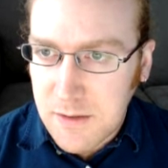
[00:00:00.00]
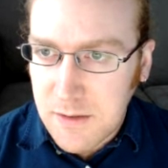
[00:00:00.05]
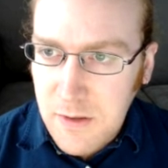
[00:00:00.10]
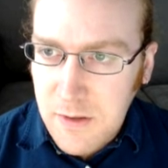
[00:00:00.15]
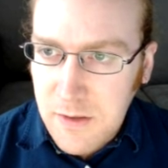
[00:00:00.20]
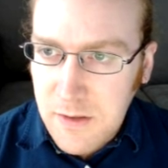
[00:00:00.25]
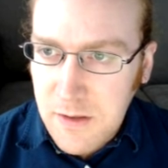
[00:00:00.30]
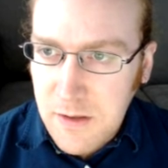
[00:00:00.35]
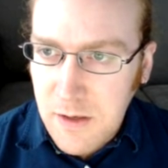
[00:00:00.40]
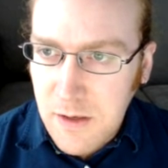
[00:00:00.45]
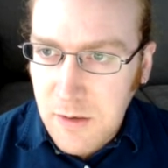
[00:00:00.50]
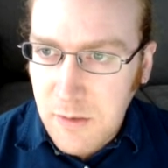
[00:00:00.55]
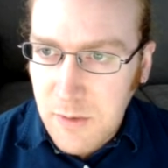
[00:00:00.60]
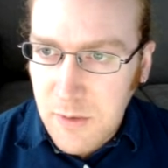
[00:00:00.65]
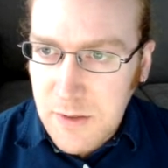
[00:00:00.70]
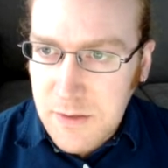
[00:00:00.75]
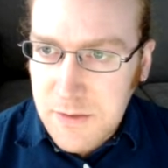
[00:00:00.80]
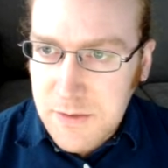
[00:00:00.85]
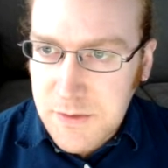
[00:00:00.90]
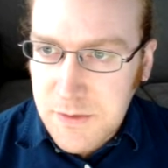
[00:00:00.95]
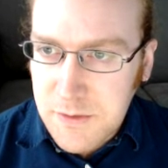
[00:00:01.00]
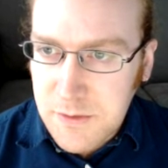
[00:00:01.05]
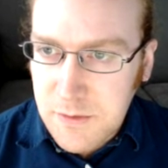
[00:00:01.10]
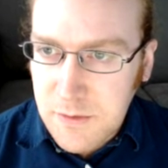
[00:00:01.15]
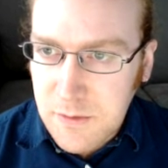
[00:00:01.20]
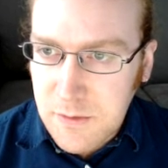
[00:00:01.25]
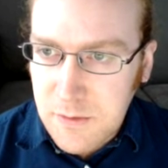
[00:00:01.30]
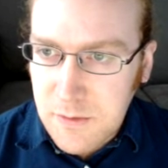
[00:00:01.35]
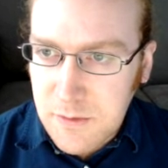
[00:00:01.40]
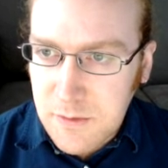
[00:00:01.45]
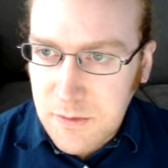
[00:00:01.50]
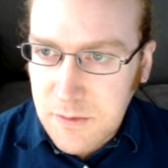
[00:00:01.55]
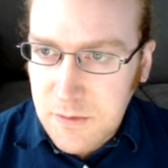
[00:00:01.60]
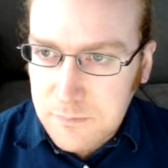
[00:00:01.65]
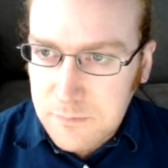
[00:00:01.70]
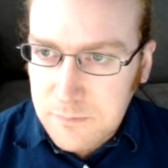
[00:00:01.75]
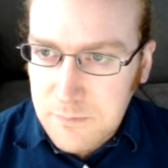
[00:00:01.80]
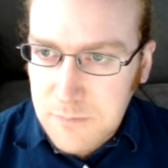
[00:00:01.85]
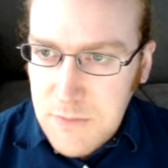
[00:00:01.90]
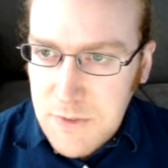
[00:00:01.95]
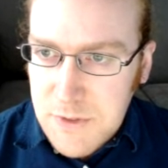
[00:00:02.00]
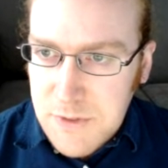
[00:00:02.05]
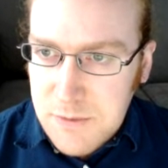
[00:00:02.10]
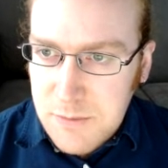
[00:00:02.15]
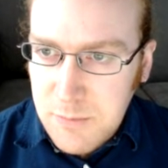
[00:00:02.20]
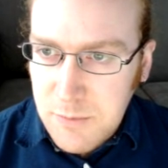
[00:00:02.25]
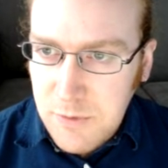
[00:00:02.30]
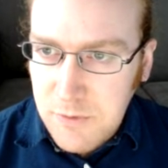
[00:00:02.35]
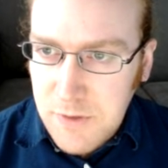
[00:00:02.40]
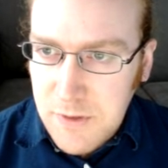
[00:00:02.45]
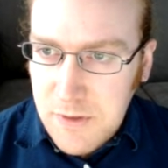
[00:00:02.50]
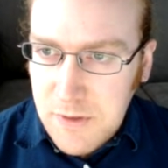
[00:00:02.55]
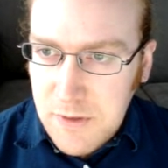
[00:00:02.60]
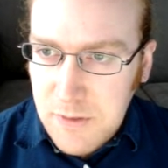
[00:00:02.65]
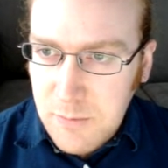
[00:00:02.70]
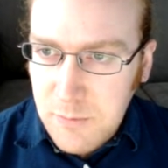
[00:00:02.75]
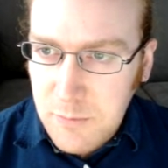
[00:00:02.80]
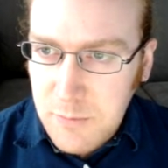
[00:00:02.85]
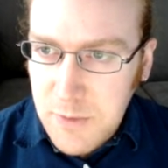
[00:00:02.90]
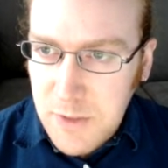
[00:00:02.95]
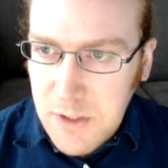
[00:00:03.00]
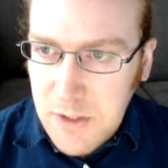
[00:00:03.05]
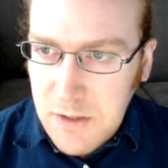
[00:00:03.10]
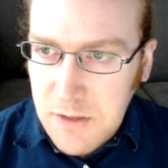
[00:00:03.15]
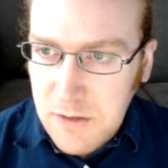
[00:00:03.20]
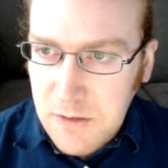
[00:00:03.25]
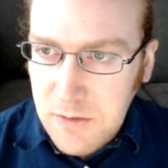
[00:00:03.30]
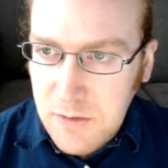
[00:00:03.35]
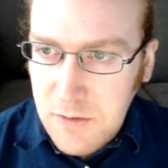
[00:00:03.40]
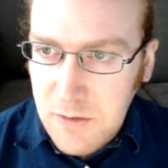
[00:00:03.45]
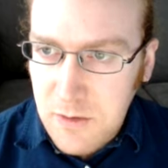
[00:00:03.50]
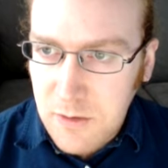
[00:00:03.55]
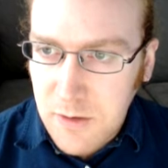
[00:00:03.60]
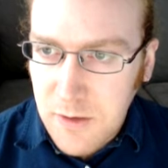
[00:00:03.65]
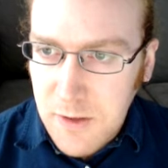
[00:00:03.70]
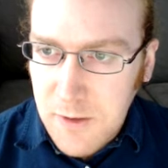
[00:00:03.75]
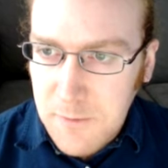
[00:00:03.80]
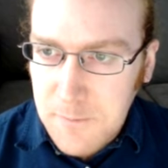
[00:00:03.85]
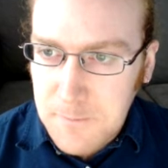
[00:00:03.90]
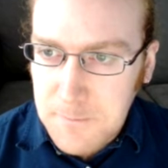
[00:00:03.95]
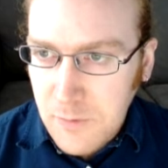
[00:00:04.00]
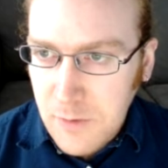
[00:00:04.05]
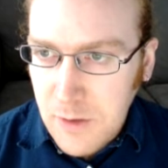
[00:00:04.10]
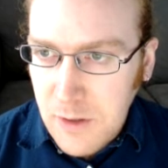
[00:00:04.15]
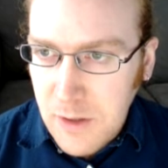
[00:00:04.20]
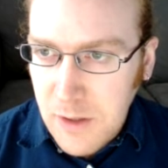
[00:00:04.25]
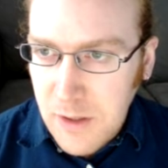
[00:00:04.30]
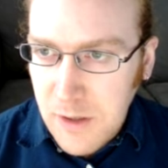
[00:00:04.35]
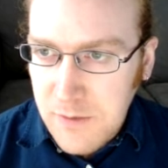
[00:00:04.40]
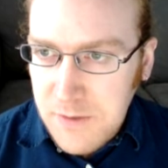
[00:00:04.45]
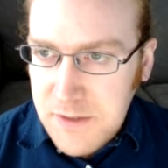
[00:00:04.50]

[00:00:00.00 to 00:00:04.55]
I think I want to just prevent him from getting in the corner, right?